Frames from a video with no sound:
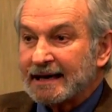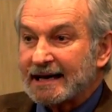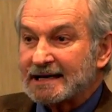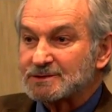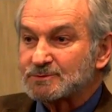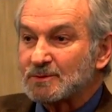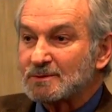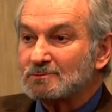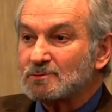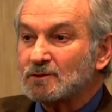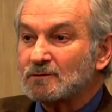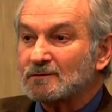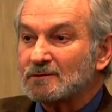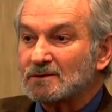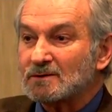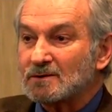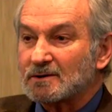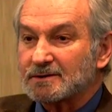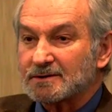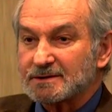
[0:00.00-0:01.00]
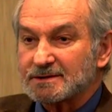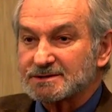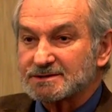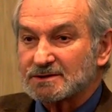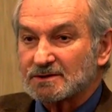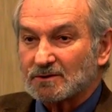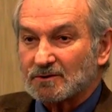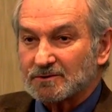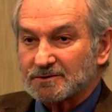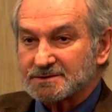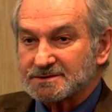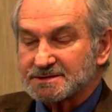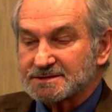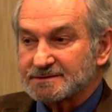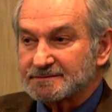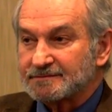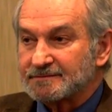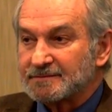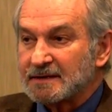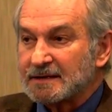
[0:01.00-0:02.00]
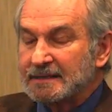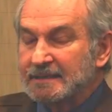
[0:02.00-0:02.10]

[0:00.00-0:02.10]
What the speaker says: As we move along this course,